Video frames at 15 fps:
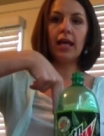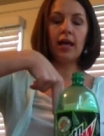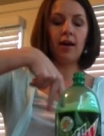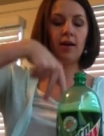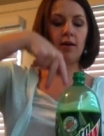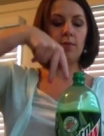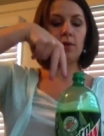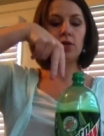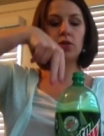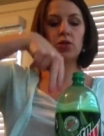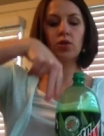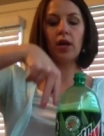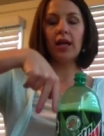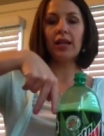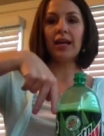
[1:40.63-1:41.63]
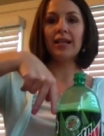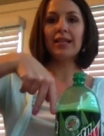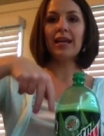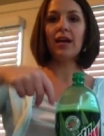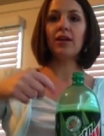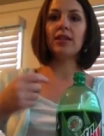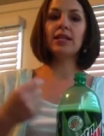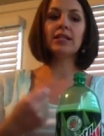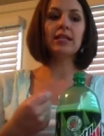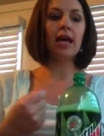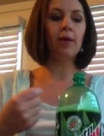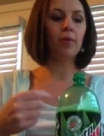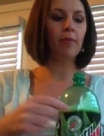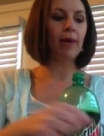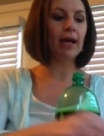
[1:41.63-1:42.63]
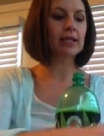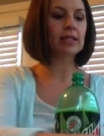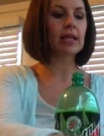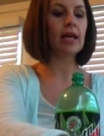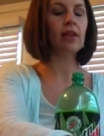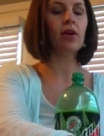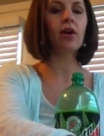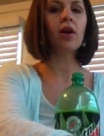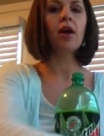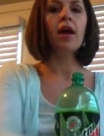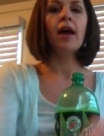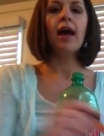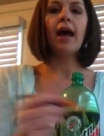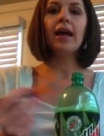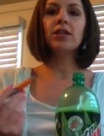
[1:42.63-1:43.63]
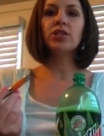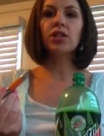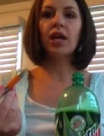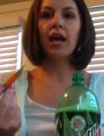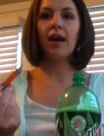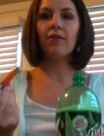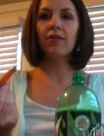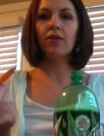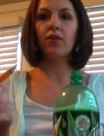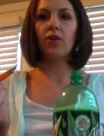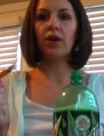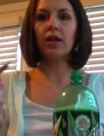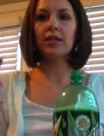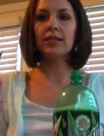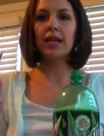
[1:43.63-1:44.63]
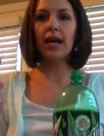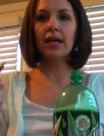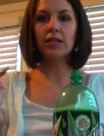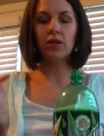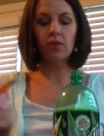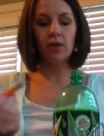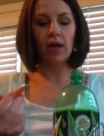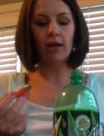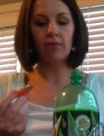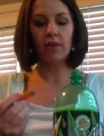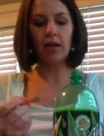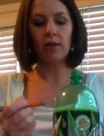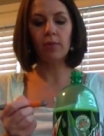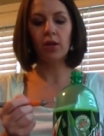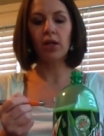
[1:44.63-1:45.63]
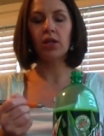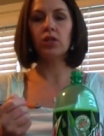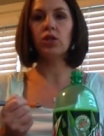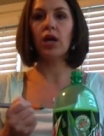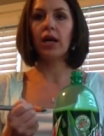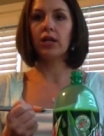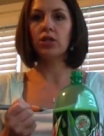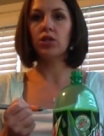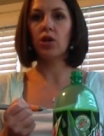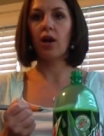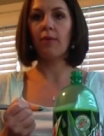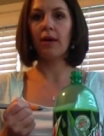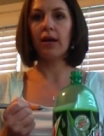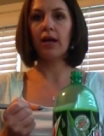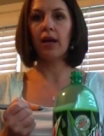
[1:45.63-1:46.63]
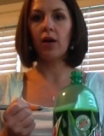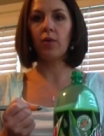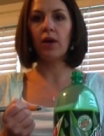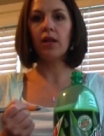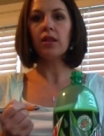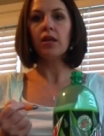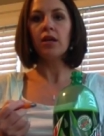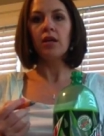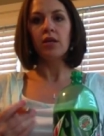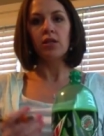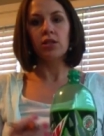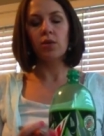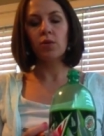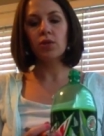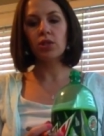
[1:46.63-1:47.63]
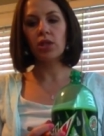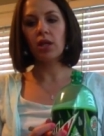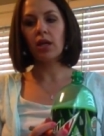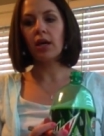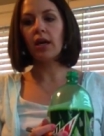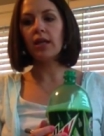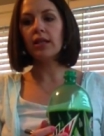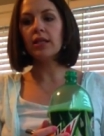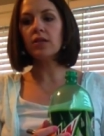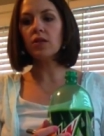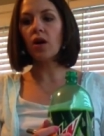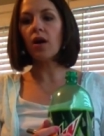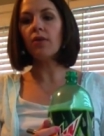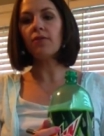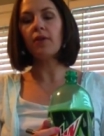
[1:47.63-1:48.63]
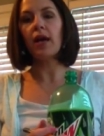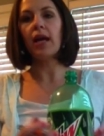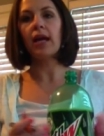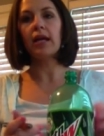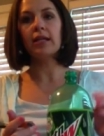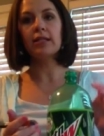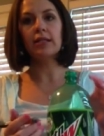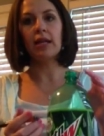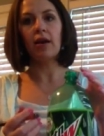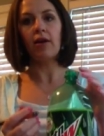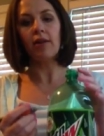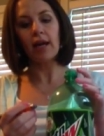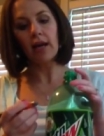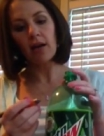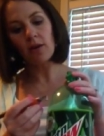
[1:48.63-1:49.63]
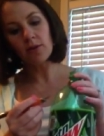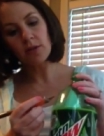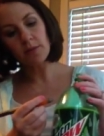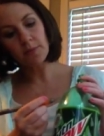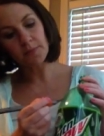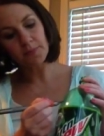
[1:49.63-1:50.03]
um, a straight line down and then tape it back together. I actually have a little X-Acto knife that I'm going to try to start my cut with. So we're just going to cut this off and see how that goes.